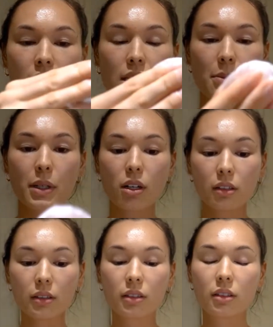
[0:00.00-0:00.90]
tip it
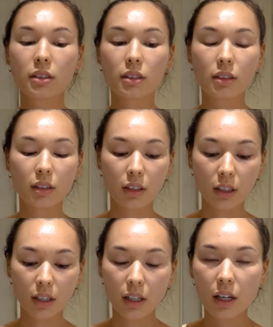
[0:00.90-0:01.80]
on
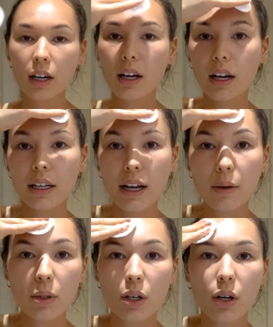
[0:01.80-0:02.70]
and I
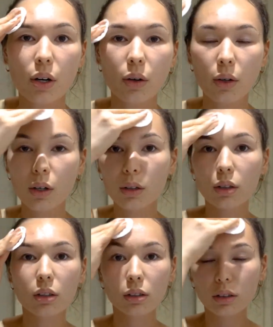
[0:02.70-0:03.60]
will go
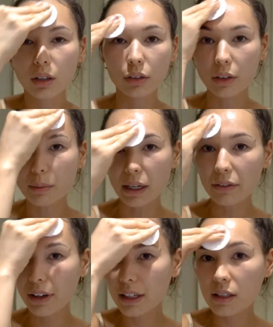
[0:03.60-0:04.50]
all over my
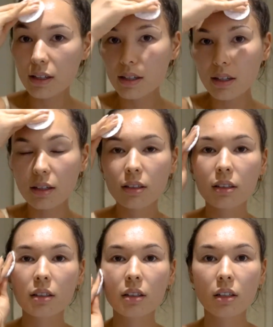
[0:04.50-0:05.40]
face,
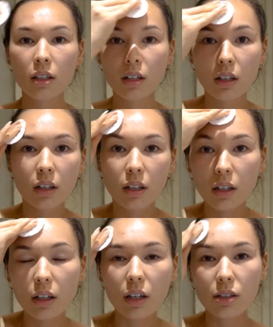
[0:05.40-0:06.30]

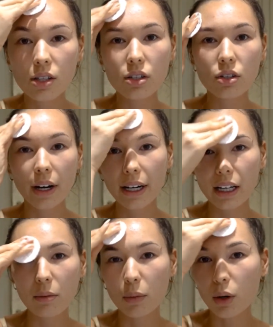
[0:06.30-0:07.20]

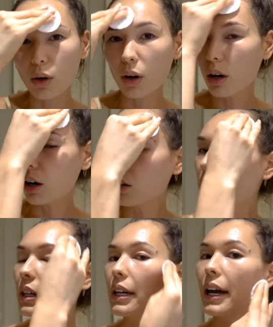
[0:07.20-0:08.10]
concentrating more on
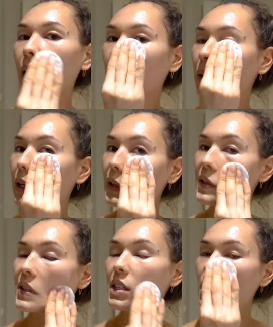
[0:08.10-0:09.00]
the
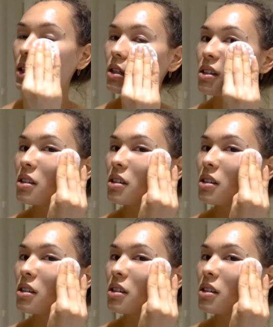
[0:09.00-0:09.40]
areas that